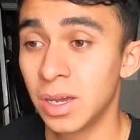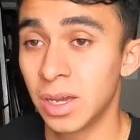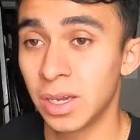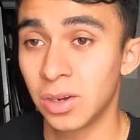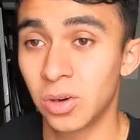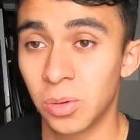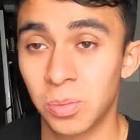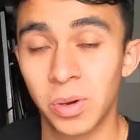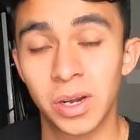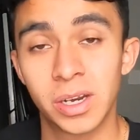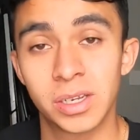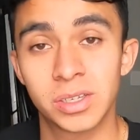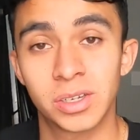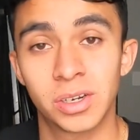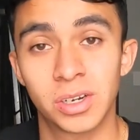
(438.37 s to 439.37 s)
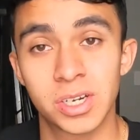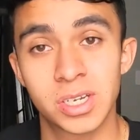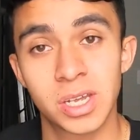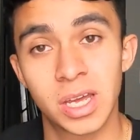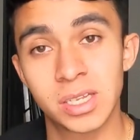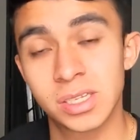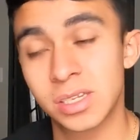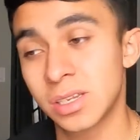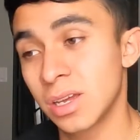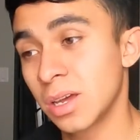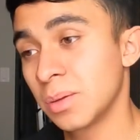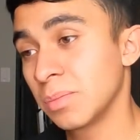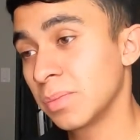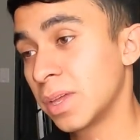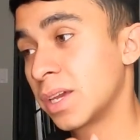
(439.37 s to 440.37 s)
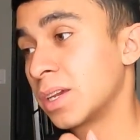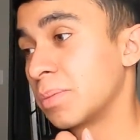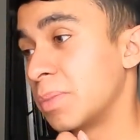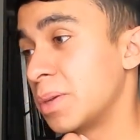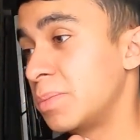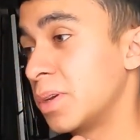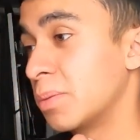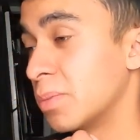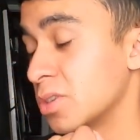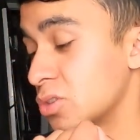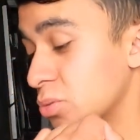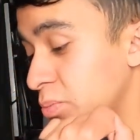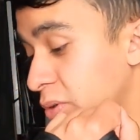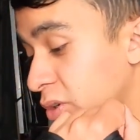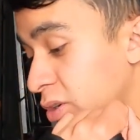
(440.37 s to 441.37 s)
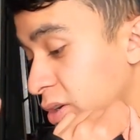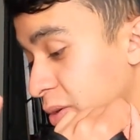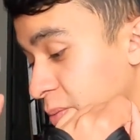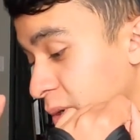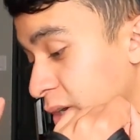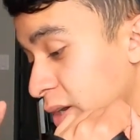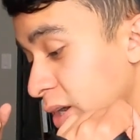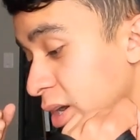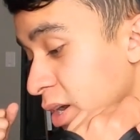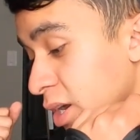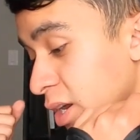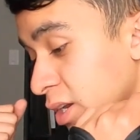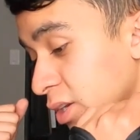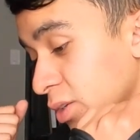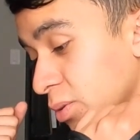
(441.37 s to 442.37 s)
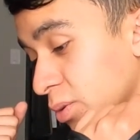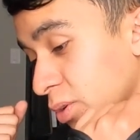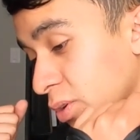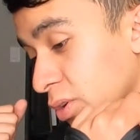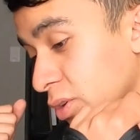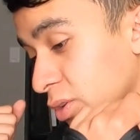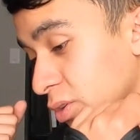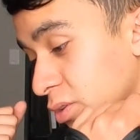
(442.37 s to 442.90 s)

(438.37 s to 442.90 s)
incorporating to your sets like maybe a muscle burner, where you